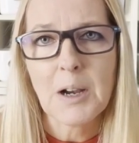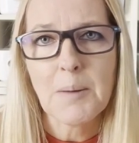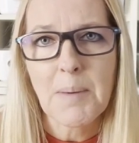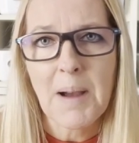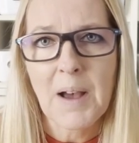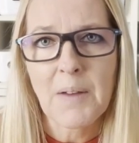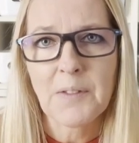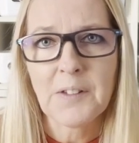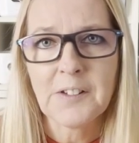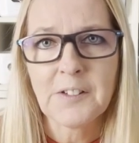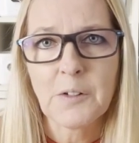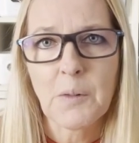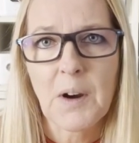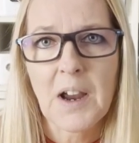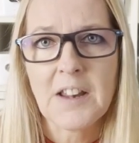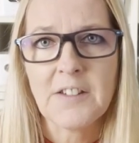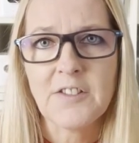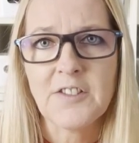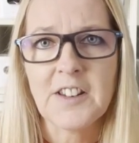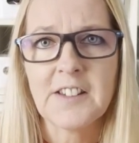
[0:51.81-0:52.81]
about the
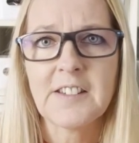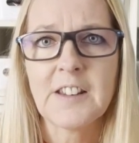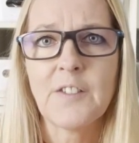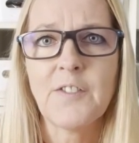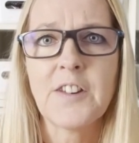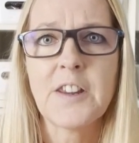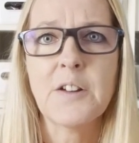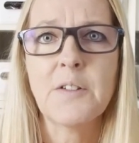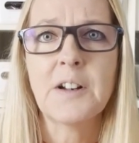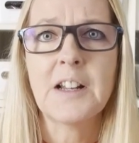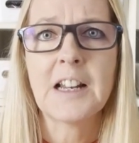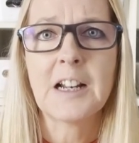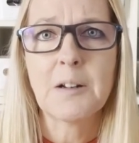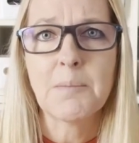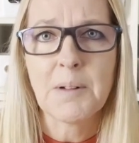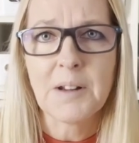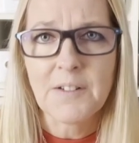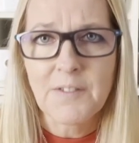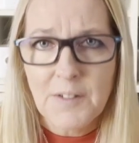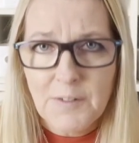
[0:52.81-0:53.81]
squares and just give you a little
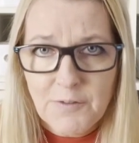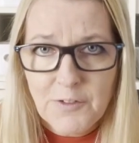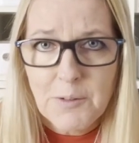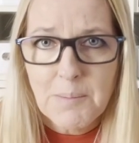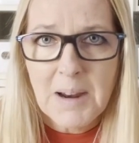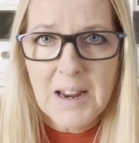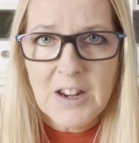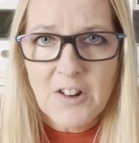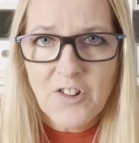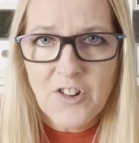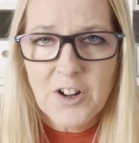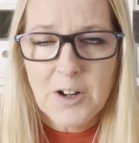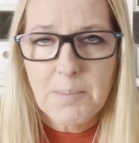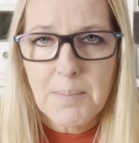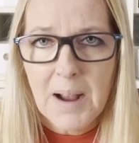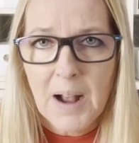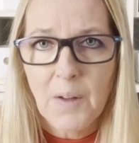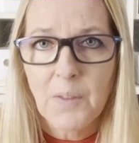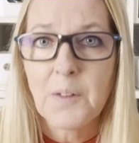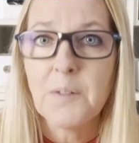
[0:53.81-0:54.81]
bit of information
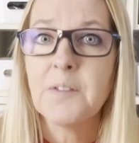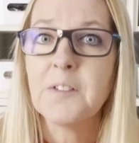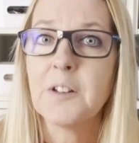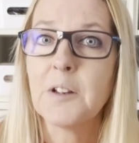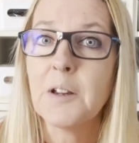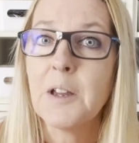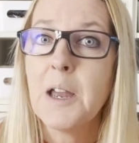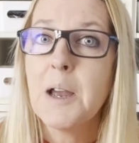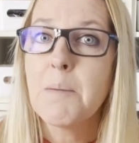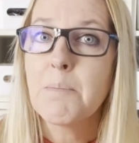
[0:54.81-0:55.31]
about them to